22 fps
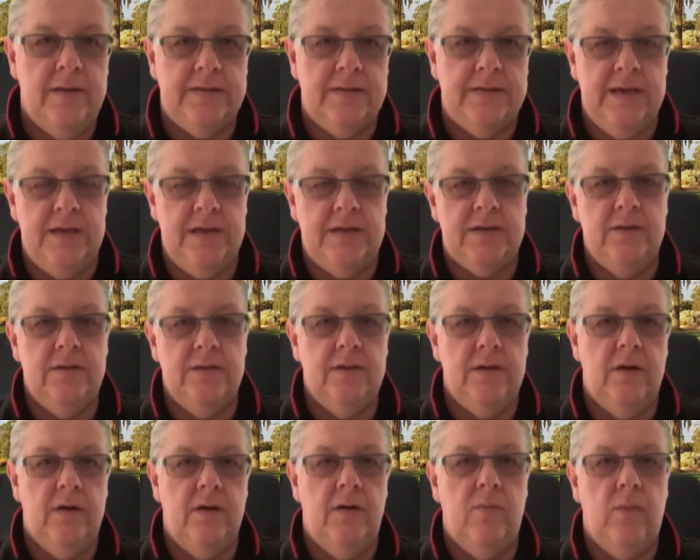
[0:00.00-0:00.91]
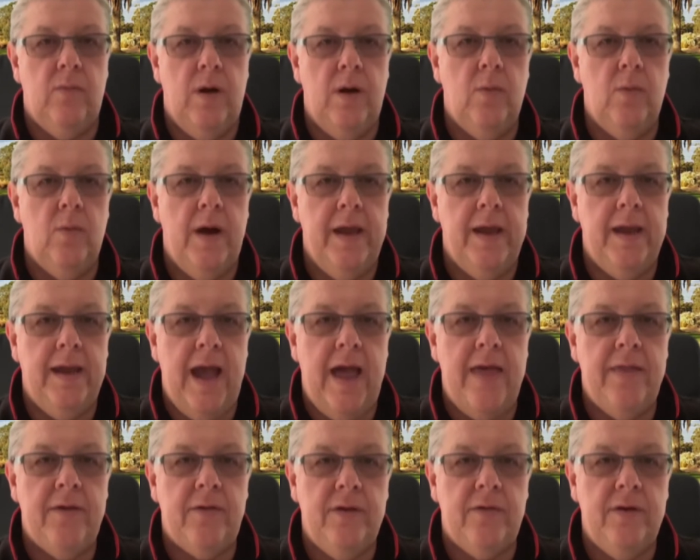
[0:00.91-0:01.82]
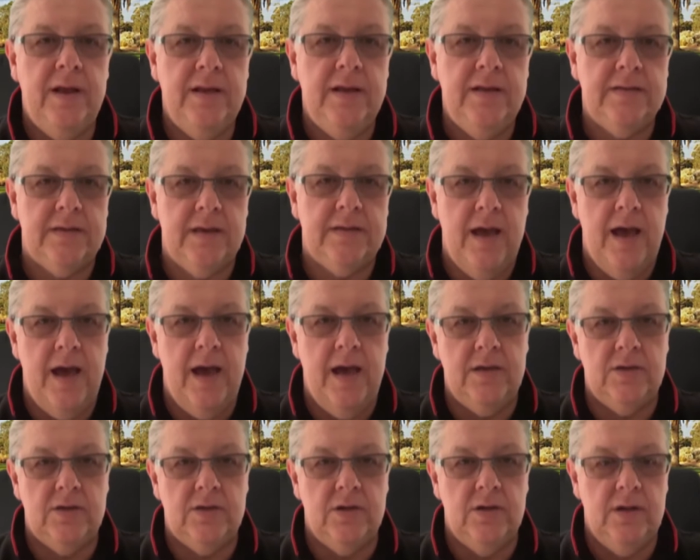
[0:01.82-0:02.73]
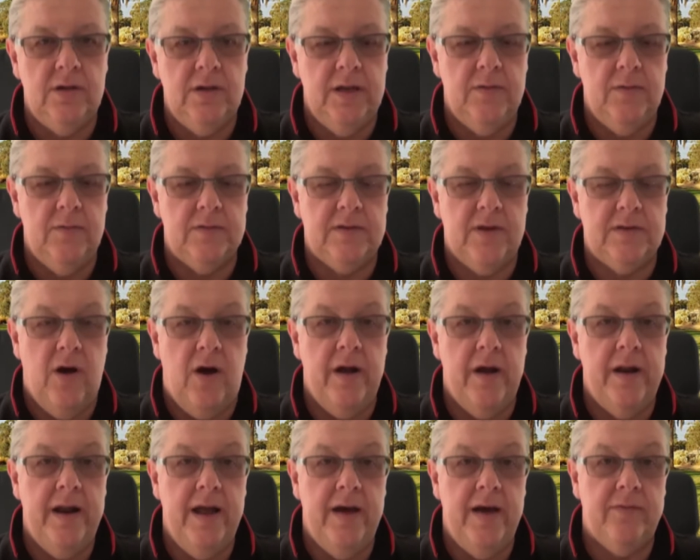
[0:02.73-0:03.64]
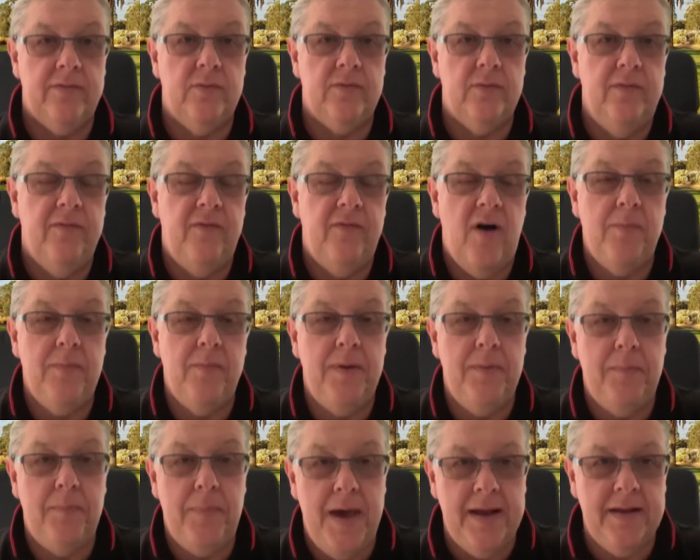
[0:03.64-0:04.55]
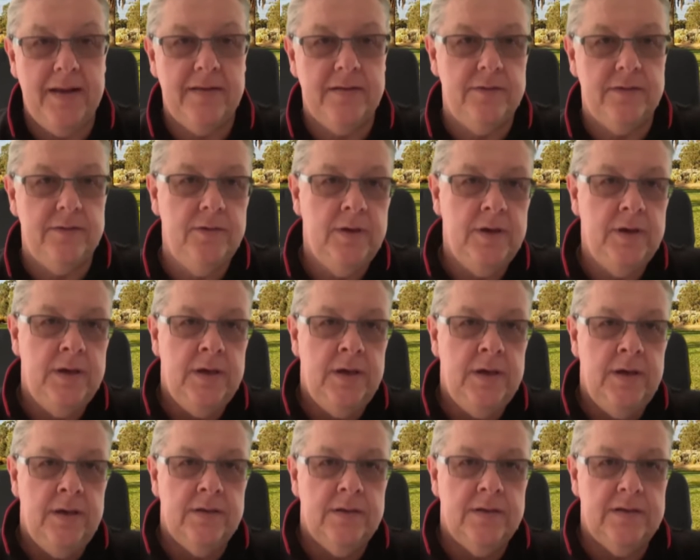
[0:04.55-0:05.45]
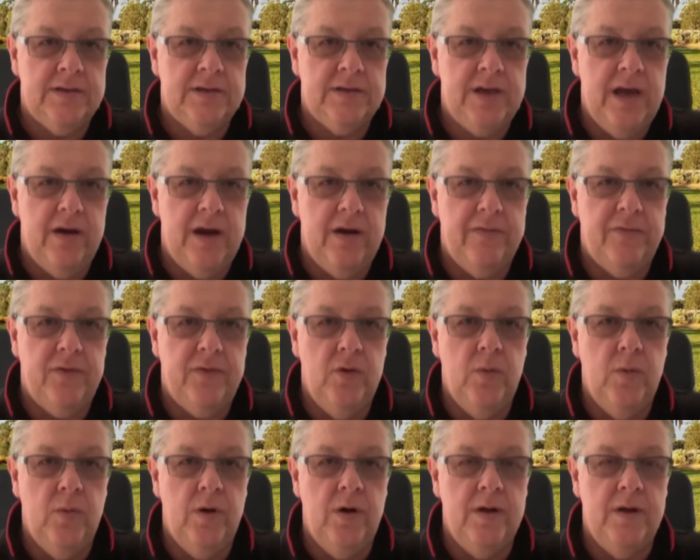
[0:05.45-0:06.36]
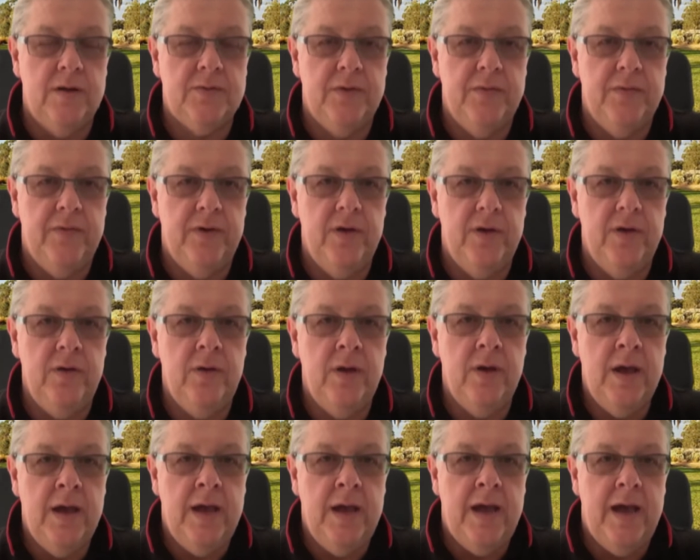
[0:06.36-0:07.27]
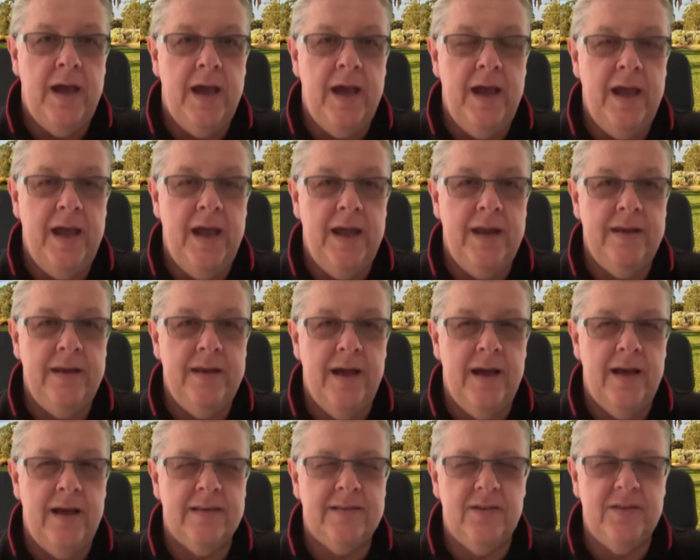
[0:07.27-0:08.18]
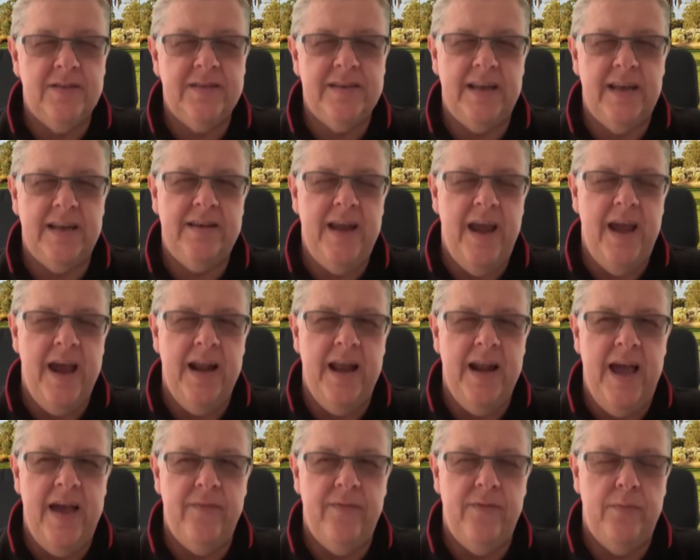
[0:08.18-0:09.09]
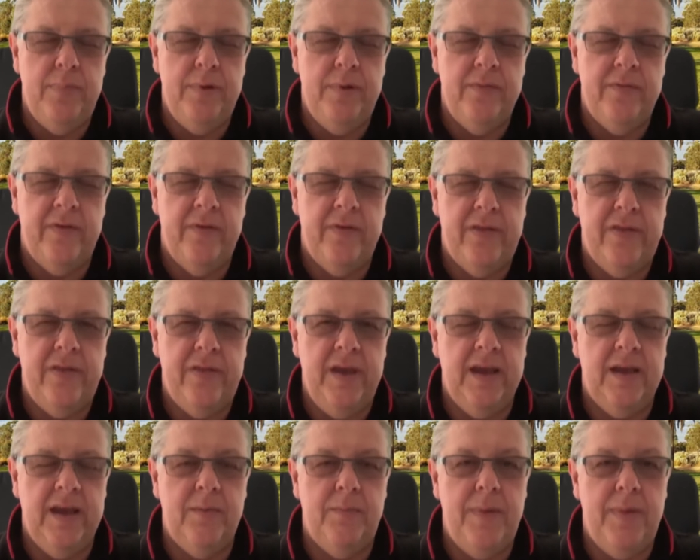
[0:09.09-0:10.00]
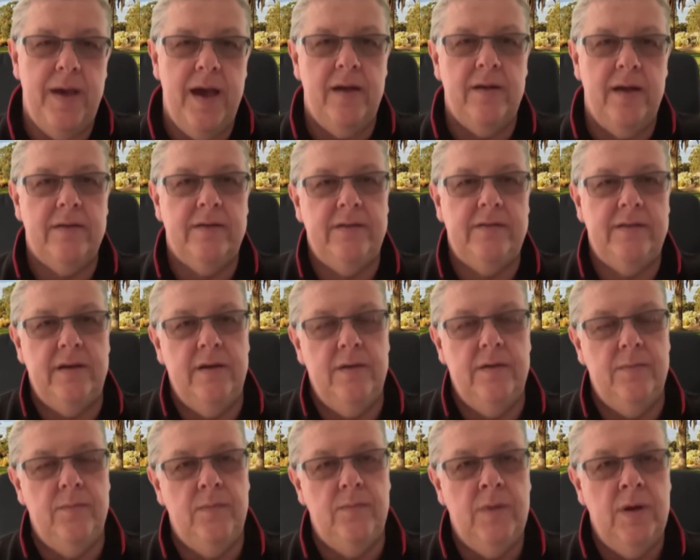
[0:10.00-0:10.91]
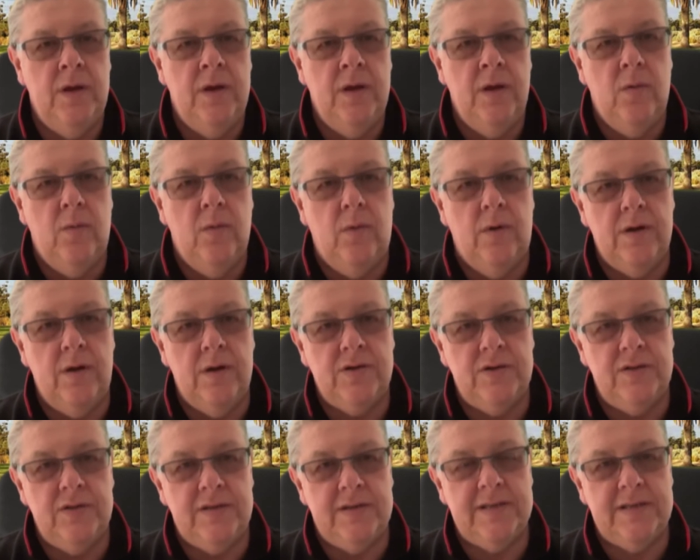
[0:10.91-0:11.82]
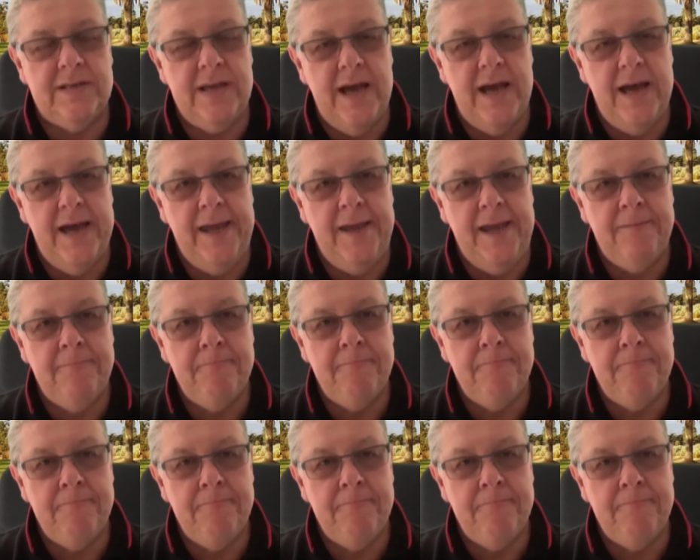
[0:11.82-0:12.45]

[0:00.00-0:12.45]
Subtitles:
session of One Way Gatherings. Julie was kind enough to invite me back to just share a few words with you. And so I sat down and have a bit of a think about what I should say.